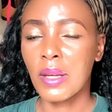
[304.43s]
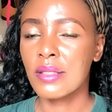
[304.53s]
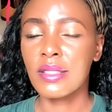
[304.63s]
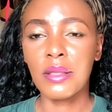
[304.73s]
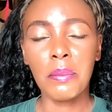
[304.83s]

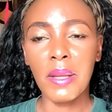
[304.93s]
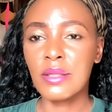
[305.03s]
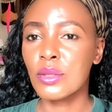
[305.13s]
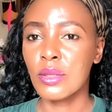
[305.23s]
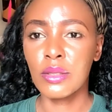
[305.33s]
pounds. It
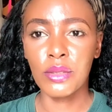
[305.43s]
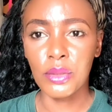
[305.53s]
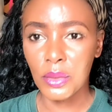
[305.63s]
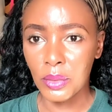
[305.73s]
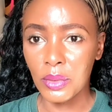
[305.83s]
depends on the
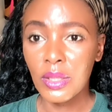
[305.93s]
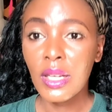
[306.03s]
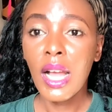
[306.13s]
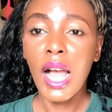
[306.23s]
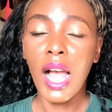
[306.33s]
school.
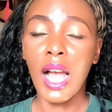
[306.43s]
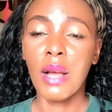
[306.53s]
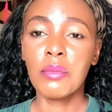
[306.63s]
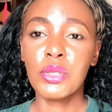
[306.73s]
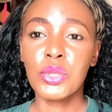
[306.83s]

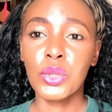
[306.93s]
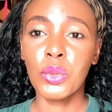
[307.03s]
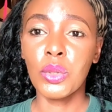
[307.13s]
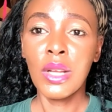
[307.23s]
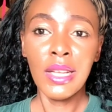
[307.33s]

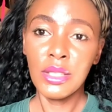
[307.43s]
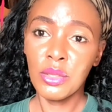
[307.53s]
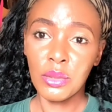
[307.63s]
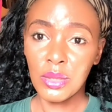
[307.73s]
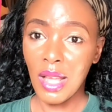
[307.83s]
So
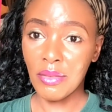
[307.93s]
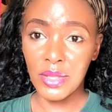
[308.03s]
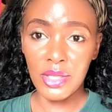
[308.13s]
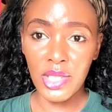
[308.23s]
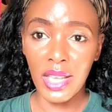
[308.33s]
you also
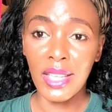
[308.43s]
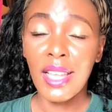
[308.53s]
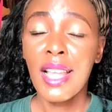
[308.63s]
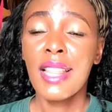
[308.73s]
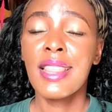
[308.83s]
have to
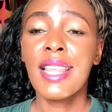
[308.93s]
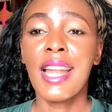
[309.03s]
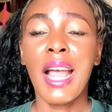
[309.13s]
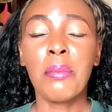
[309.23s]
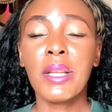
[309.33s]
check.
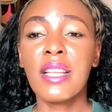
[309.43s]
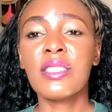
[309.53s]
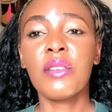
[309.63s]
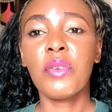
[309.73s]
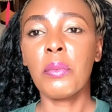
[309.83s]
Then
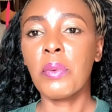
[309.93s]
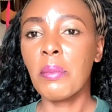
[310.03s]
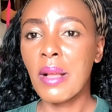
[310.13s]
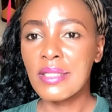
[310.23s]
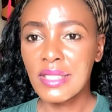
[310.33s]
application for
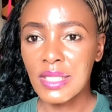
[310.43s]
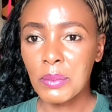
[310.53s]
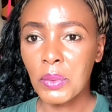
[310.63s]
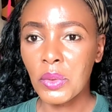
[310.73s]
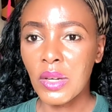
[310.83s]

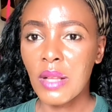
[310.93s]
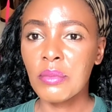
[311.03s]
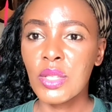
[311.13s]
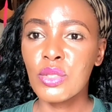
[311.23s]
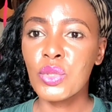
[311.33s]
pre-master's
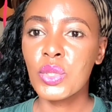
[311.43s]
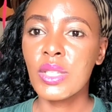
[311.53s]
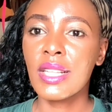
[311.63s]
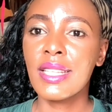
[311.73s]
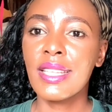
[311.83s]
program is
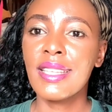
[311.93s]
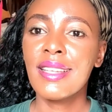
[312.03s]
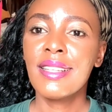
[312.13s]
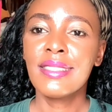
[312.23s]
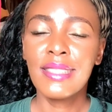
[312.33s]

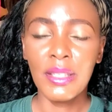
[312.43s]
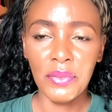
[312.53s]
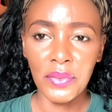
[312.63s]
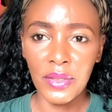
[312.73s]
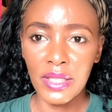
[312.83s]
usually
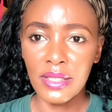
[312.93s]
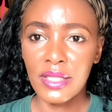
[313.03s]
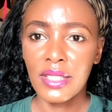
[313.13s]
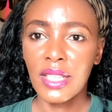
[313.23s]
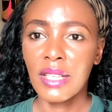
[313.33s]
different